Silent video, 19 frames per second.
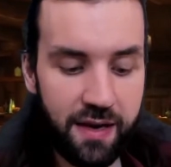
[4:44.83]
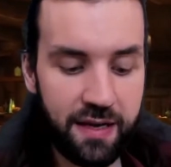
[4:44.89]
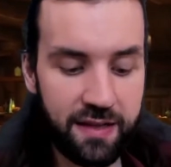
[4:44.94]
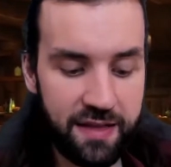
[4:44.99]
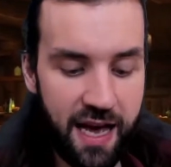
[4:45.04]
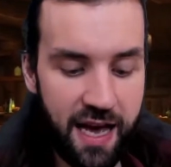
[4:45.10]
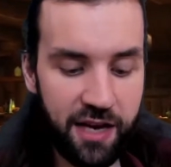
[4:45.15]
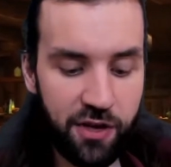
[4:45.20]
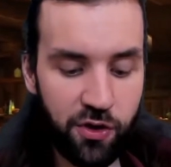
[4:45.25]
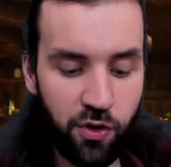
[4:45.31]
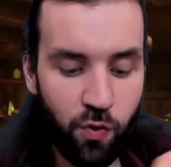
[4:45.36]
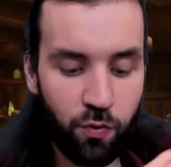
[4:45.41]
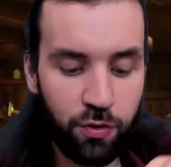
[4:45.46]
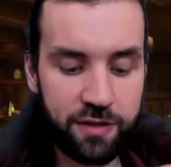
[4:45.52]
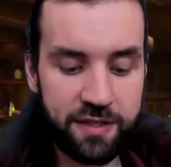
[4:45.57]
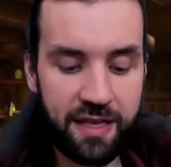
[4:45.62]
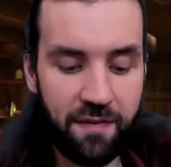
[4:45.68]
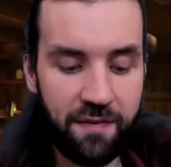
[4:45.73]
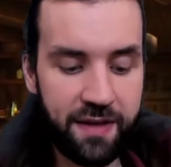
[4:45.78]
Like you
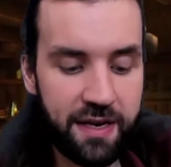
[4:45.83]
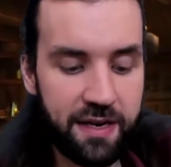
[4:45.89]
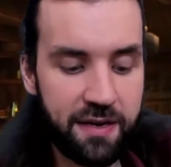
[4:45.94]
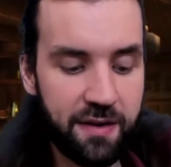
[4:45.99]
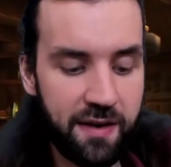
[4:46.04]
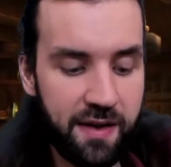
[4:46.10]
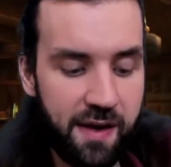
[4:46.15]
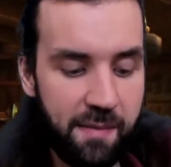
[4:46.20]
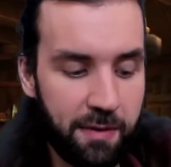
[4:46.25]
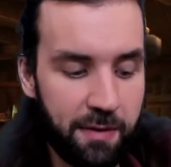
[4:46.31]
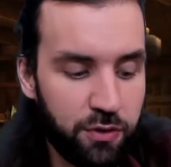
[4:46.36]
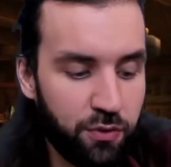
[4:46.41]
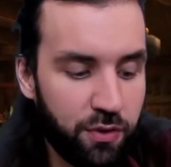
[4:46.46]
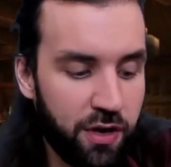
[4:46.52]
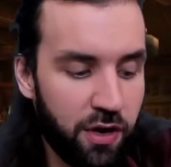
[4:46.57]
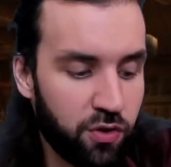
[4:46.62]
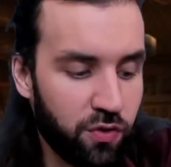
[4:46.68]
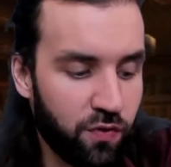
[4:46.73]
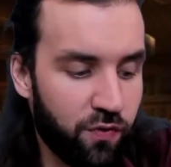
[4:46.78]
want something, but you
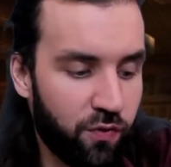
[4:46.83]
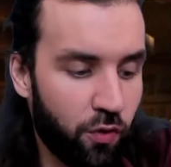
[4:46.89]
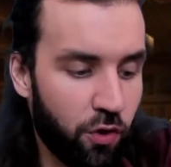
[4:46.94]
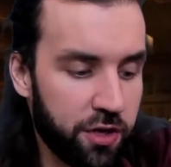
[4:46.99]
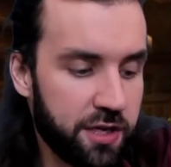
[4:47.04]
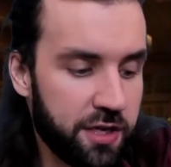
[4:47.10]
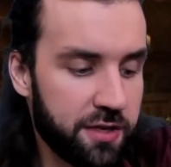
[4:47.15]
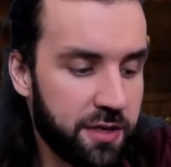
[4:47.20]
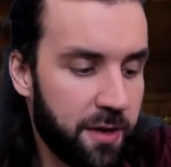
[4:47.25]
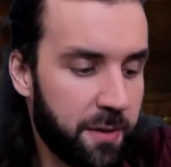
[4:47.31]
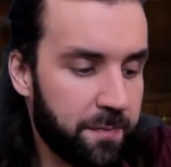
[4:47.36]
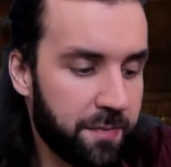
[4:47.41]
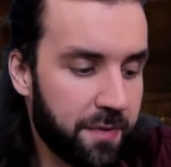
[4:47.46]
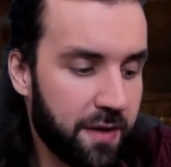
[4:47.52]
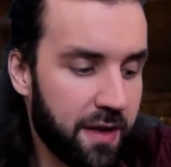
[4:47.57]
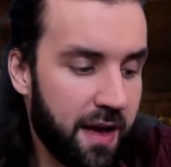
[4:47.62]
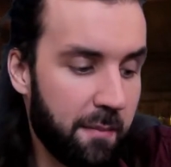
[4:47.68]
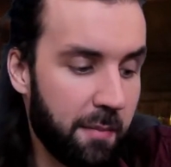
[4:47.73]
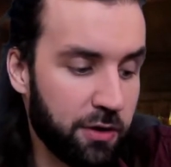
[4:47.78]
cannot afford it,
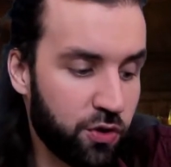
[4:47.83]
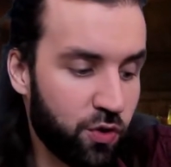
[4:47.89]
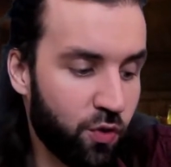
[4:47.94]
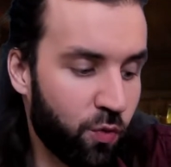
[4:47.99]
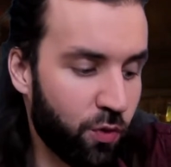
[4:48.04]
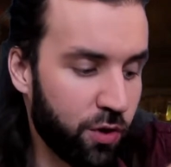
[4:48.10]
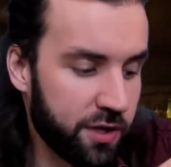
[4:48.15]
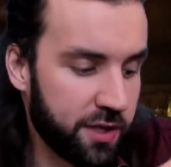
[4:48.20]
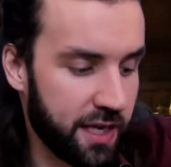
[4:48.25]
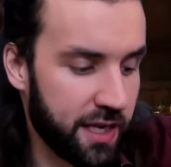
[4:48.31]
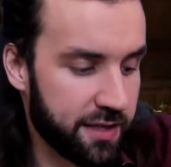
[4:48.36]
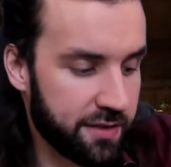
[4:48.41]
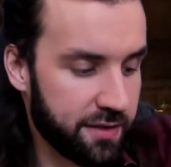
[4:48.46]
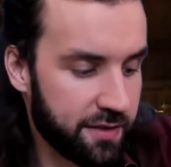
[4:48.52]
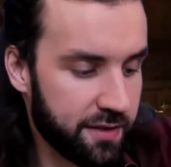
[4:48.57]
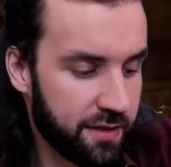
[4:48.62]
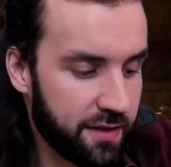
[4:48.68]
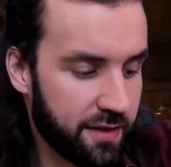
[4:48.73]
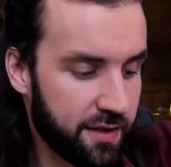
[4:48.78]
but you want it.
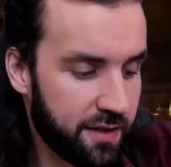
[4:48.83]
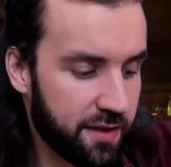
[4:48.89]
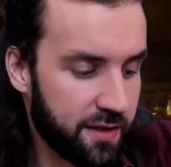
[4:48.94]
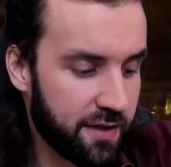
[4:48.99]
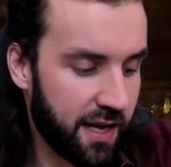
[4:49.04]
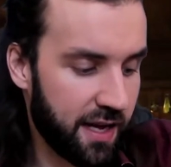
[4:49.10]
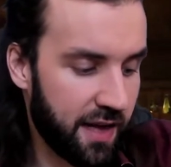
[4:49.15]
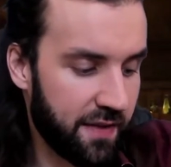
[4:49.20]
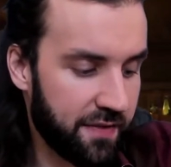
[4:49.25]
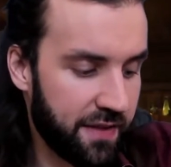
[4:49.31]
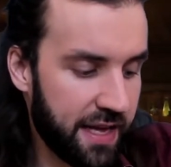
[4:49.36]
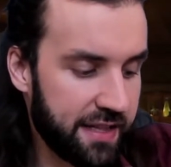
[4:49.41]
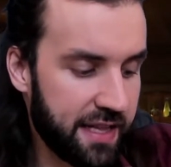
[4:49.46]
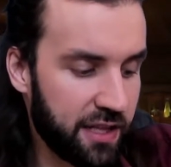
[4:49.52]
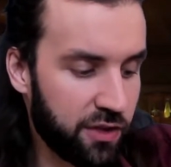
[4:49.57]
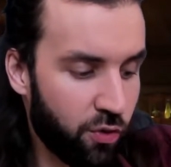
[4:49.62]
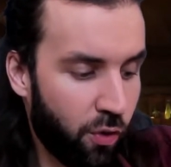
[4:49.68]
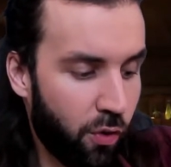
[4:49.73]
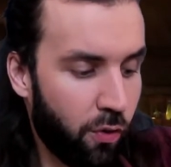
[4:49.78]
And they
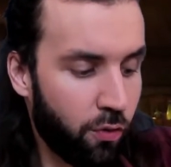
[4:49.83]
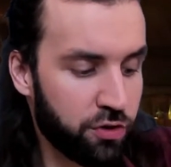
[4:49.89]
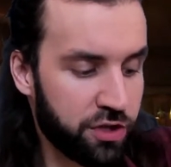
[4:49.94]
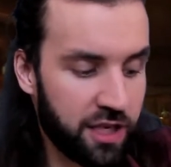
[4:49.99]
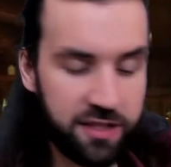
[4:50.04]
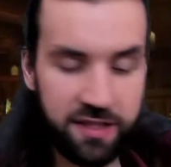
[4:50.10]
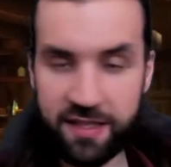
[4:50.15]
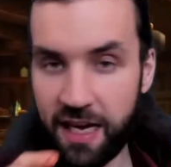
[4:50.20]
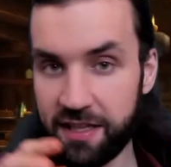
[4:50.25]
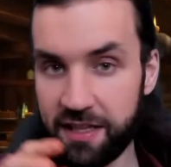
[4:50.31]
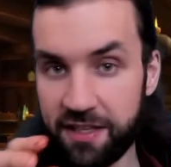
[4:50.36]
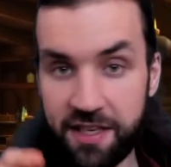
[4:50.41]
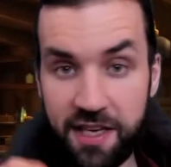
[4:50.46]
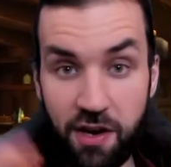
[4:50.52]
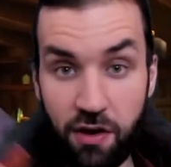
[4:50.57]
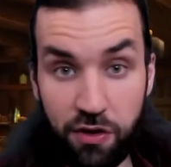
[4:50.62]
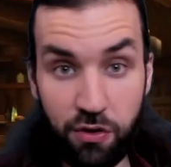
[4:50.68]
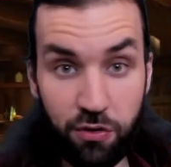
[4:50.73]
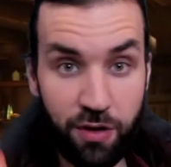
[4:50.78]
tell you, oh, just sign
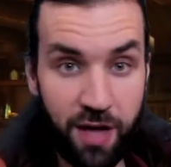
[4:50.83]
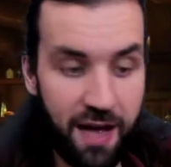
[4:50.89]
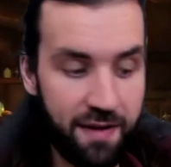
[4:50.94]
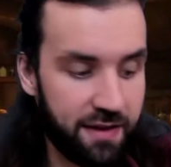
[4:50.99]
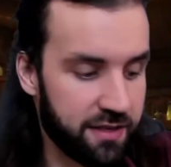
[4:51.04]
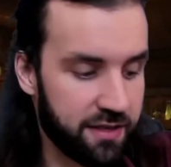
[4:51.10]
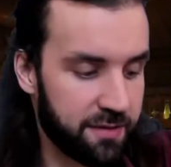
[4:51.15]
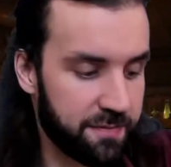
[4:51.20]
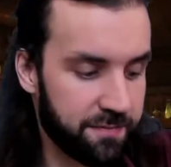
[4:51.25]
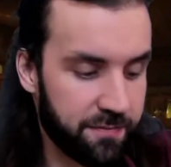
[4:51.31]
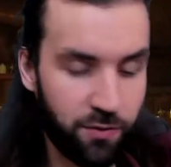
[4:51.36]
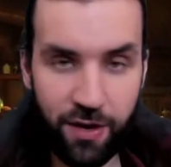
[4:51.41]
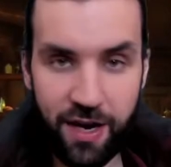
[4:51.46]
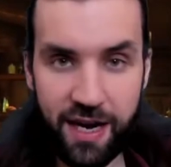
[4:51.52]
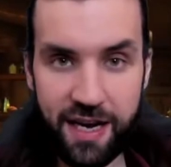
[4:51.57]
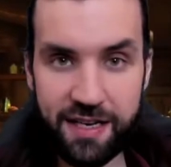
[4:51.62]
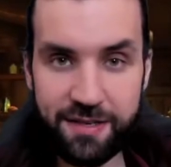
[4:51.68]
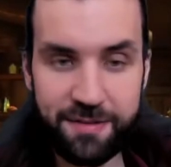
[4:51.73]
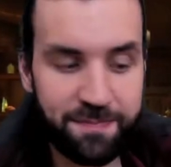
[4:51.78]
here and you'll have it,
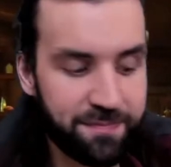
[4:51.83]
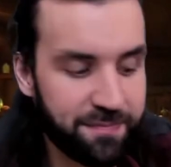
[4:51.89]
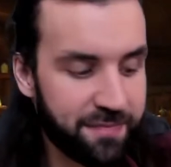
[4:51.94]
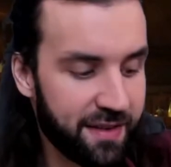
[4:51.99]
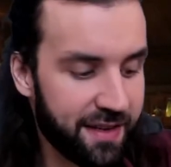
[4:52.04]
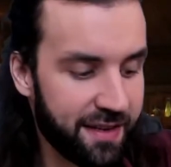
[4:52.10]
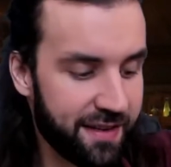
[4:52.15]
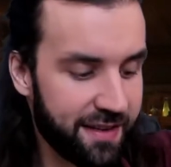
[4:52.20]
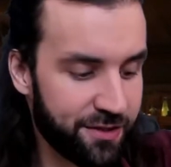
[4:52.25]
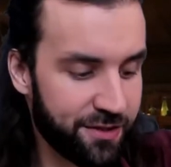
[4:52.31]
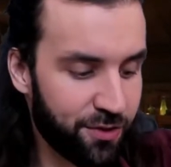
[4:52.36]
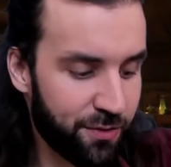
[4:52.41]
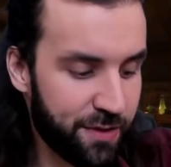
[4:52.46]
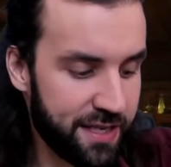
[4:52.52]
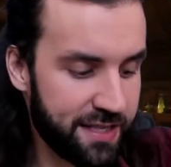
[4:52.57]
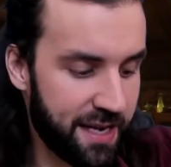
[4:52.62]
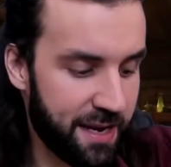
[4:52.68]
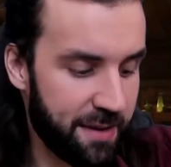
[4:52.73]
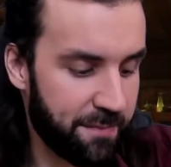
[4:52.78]
right? So
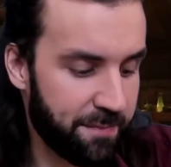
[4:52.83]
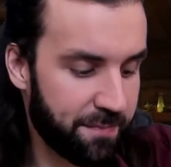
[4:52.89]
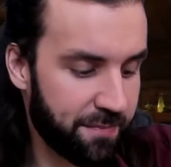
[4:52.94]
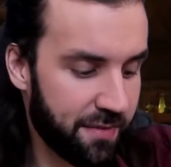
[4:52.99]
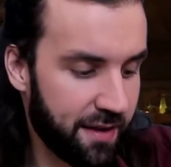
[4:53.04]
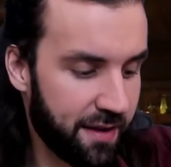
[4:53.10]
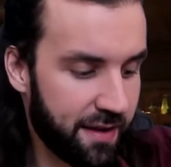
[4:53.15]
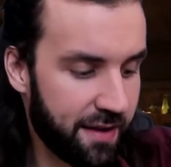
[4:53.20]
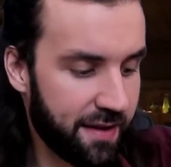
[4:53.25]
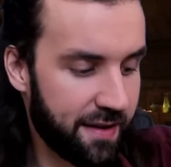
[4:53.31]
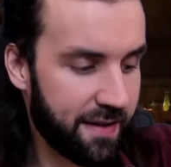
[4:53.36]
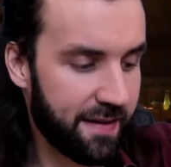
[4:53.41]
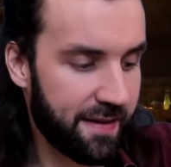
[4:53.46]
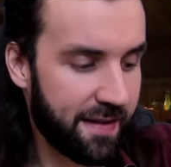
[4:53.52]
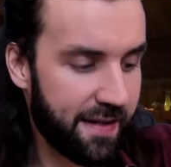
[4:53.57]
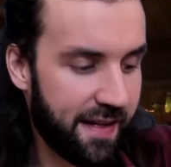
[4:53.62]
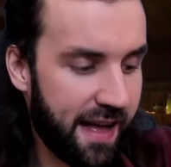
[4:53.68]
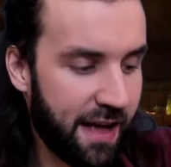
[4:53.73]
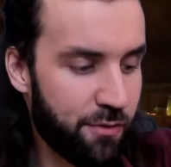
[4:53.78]
easy.
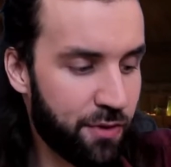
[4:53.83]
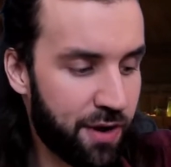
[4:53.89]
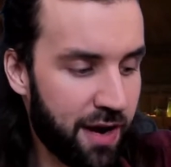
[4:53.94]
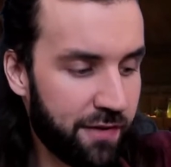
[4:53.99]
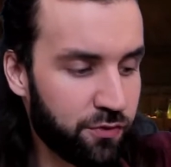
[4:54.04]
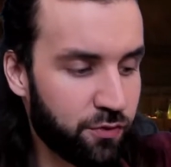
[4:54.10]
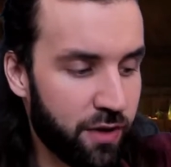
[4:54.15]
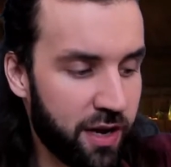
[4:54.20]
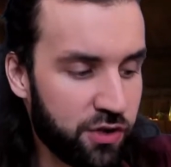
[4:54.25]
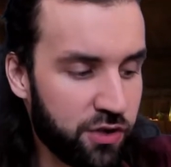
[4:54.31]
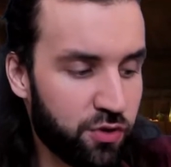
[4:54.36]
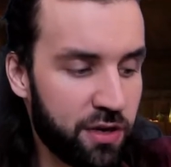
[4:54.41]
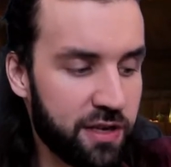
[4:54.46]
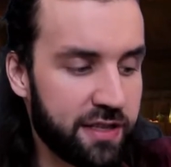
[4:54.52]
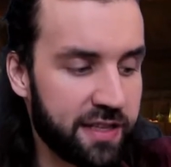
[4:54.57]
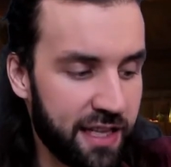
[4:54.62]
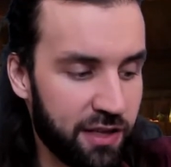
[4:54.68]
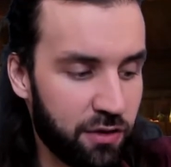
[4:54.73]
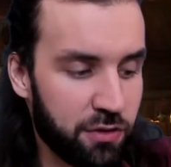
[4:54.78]
And you have to
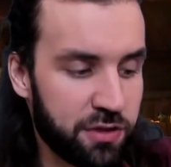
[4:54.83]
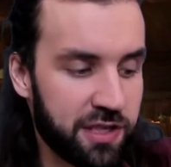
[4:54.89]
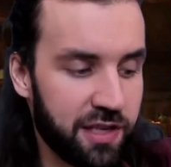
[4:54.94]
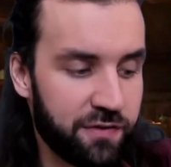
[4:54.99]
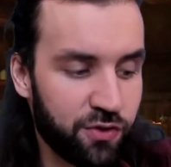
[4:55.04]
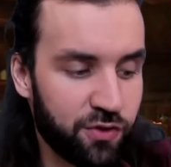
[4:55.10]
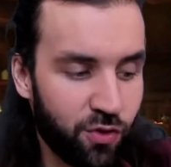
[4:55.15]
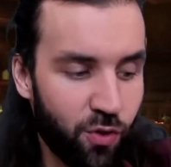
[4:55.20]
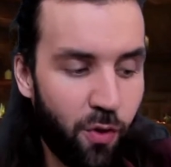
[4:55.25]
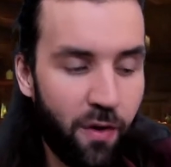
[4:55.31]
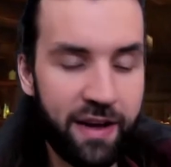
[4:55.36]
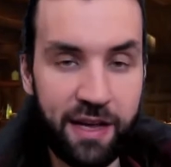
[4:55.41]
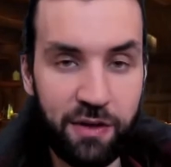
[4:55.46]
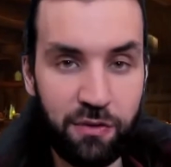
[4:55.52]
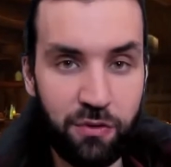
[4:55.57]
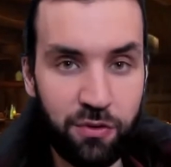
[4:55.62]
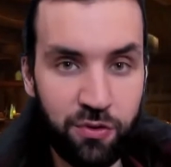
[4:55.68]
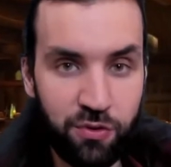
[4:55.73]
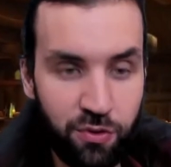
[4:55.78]
actually tell yourself, no, I
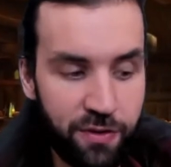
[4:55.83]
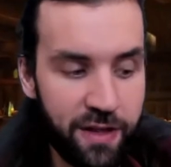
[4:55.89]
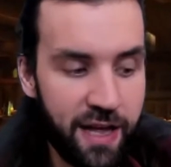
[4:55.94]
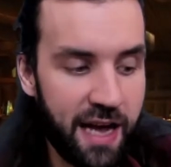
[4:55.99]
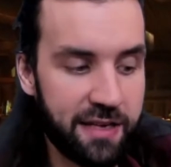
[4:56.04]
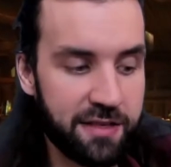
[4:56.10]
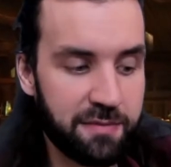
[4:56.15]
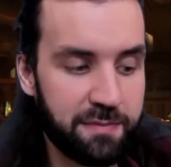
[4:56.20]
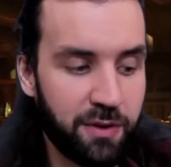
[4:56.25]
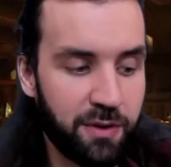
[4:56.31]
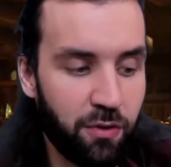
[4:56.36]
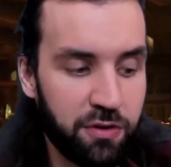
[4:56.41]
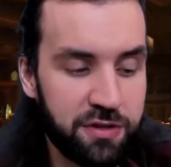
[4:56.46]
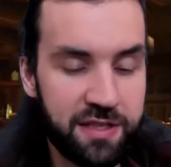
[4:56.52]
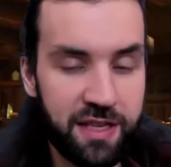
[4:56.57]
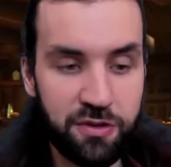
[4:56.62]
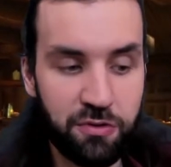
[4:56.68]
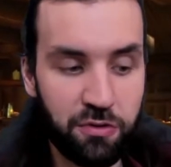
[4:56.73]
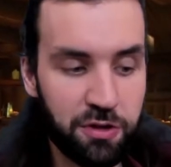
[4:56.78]
cannot do that
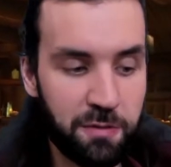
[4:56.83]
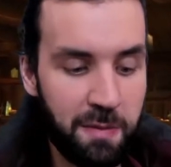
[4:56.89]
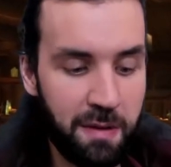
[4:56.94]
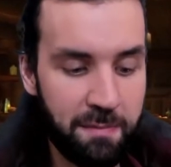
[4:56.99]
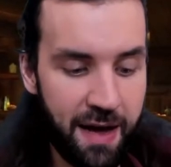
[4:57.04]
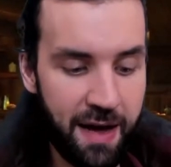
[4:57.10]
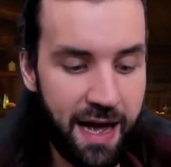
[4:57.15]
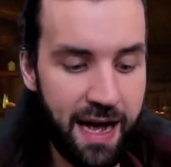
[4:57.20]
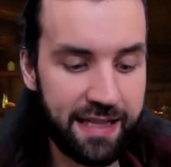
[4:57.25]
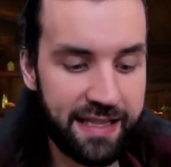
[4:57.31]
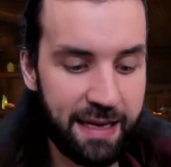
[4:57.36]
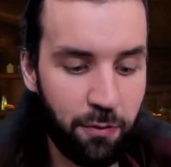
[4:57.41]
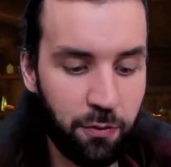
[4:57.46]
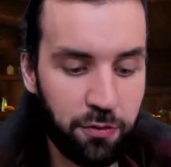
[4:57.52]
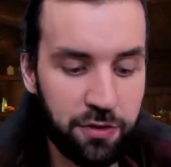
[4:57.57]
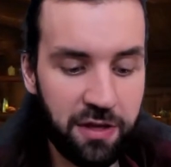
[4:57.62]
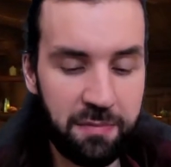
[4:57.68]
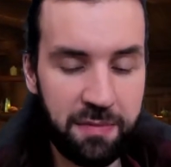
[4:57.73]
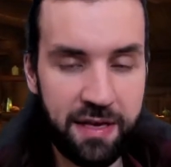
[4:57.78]
because that's going to be bad. I'm
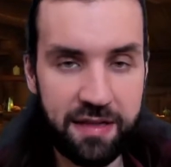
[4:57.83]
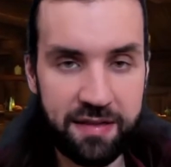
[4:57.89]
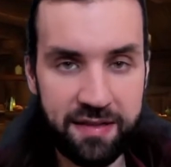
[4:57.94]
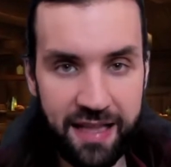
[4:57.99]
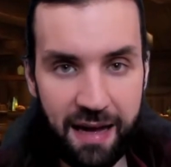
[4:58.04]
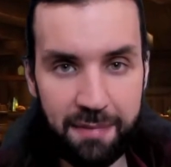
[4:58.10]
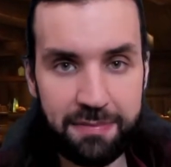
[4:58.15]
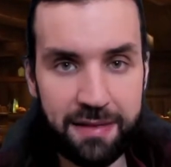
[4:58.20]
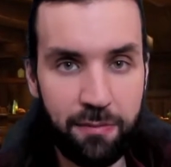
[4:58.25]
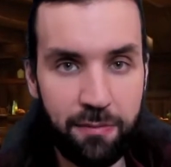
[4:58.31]
going to be in debt.